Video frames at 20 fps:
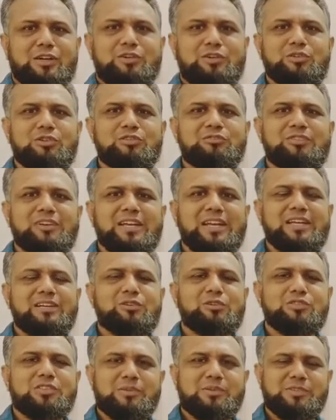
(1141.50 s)
don't forget
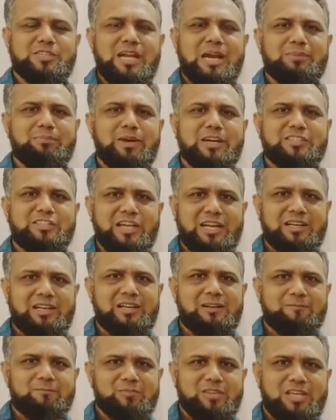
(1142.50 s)
to subscribe my channel
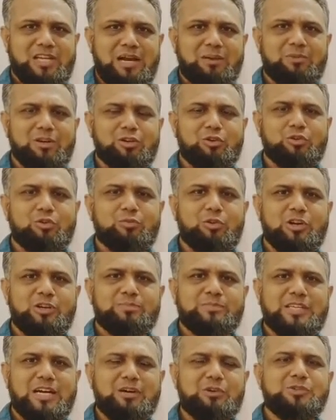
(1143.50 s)
Grammar Guru
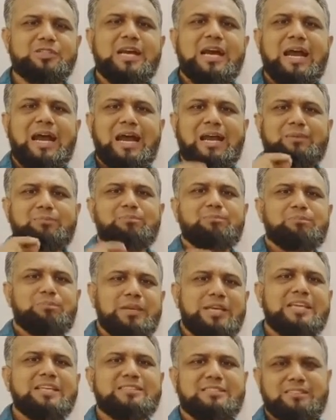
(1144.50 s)
Mohib Chaus, and
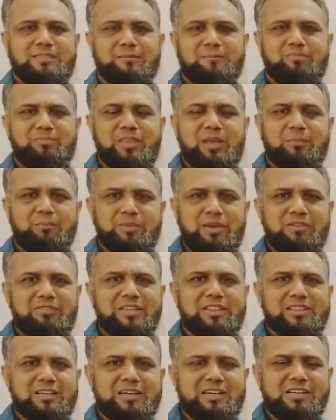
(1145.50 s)
please be
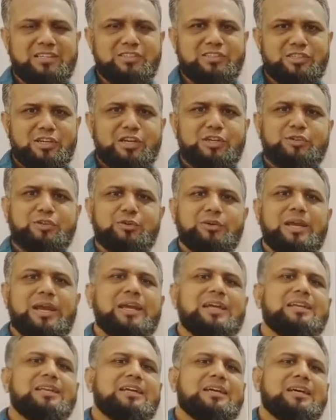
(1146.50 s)
with us to
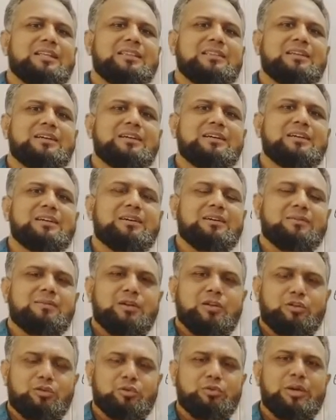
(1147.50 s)

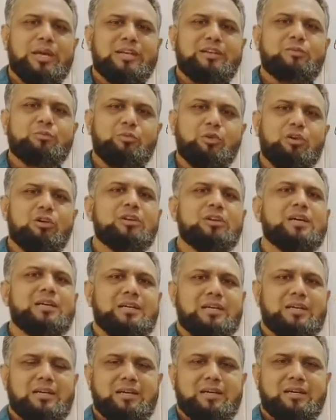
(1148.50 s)
get more
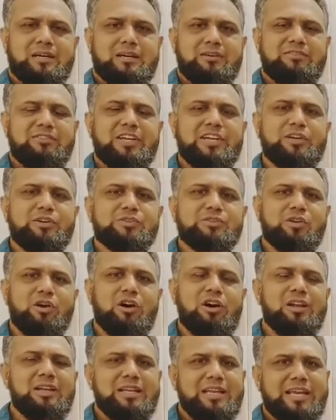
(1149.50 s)
videos
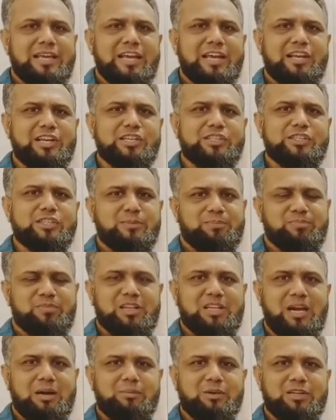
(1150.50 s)
on English
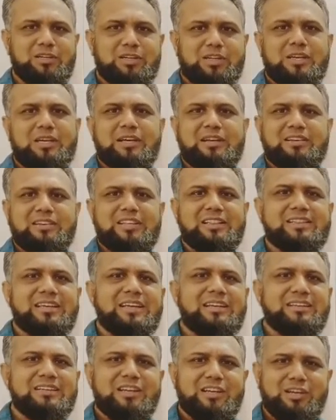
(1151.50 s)
grammar. Till
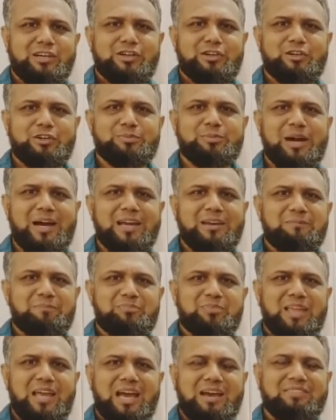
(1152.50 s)
then, goodbye.
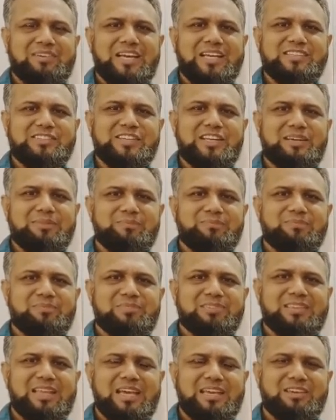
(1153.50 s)
Have a nice day.
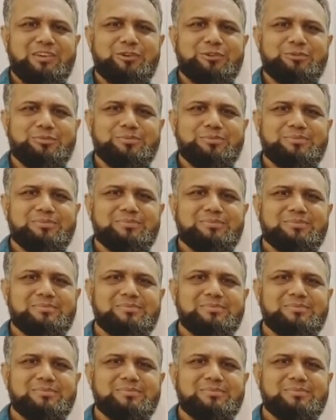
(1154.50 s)
Thank you.